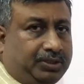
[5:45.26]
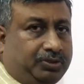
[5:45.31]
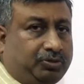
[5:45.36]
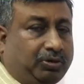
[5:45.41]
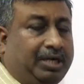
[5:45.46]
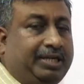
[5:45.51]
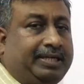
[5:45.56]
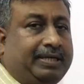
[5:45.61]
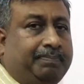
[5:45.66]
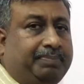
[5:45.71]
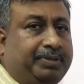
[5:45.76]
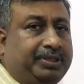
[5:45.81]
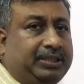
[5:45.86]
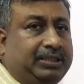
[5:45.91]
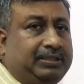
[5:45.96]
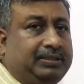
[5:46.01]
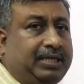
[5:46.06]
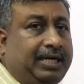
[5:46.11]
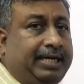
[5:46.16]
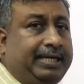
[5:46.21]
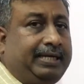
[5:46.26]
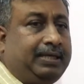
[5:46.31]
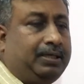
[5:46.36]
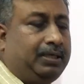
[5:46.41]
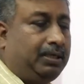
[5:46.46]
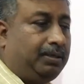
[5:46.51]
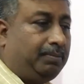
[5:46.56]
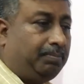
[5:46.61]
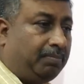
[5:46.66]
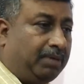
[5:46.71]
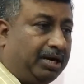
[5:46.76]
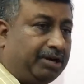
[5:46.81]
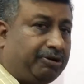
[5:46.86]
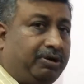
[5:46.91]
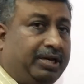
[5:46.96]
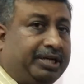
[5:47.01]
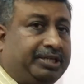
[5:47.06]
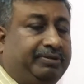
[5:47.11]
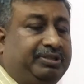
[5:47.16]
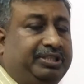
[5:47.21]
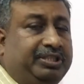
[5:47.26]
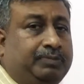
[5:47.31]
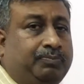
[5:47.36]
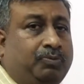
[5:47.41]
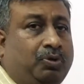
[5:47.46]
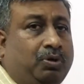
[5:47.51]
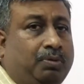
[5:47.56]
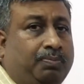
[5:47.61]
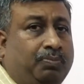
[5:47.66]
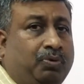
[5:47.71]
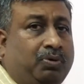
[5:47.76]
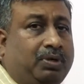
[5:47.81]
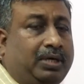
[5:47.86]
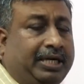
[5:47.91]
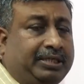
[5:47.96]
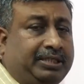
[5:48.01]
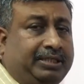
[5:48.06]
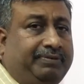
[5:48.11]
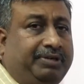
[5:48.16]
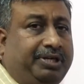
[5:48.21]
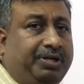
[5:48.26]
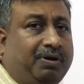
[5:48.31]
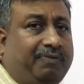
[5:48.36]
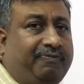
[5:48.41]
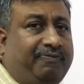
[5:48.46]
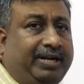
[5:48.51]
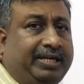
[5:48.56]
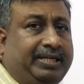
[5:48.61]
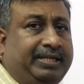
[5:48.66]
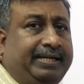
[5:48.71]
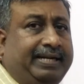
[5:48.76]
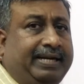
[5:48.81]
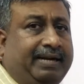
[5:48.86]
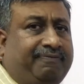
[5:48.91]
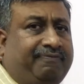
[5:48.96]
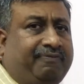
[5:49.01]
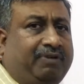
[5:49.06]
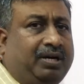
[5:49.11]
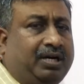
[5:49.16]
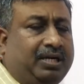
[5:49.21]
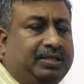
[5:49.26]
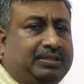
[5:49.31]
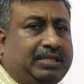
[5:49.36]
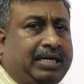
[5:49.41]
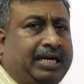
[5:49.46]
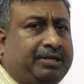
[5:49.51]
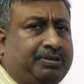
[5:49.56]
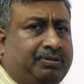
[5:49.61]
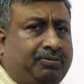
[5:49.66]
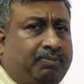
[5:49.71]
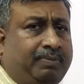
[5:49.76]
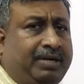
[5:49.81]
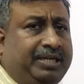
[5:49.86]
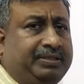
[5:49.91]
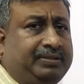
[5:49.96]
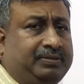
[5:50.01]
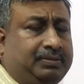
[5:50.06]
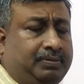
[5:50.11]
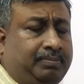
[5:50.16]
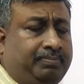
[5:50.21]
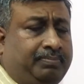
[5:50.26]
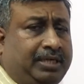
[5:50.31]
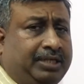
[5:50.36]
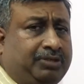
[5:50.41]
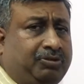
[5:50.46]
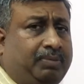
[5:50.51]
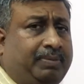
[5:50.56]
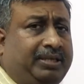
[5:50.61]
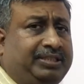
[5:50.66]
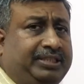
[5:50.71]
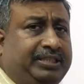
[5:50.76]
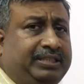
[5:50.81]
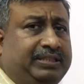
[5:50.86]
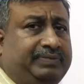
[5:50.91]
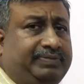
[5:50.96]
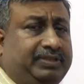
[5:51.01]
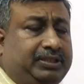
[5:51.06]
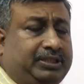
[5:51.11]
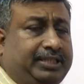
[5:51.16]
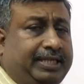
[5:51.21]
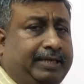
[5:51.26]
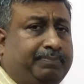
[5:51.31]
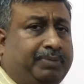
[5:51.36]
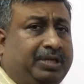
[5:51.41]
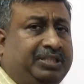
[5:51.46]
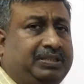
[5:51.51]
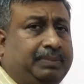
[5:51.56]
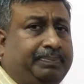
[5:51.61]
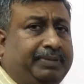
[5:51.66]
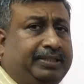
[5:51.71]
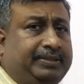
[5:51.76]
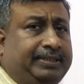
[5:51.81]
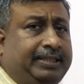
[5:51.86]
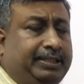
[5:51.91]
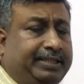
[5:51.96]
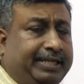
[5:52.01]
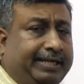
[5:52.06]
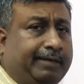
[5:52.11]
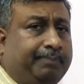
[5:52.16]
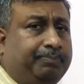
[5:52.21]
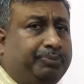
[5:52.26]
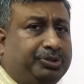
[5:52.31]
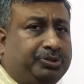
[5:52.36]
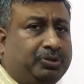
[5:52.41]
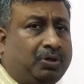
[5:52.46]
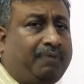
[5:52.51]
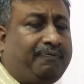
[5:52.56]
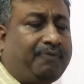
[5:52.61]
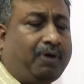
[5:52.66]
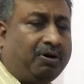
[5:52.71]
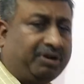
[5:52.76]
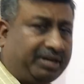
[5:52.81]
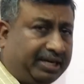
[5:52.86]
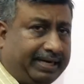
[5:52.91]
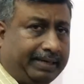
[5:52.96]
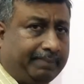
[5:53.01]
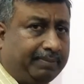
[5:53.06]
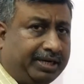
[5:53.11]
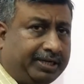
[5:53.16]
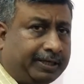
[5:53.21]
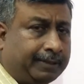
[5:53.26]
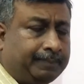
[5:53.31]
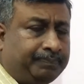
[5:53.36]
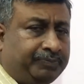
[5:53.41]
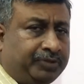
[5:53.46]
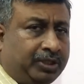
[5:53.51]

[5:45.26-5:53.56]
soil temperature is high activity is more, more activity of bacteria, fungus, actinomycetes, which take participates in decomposition of organic matter.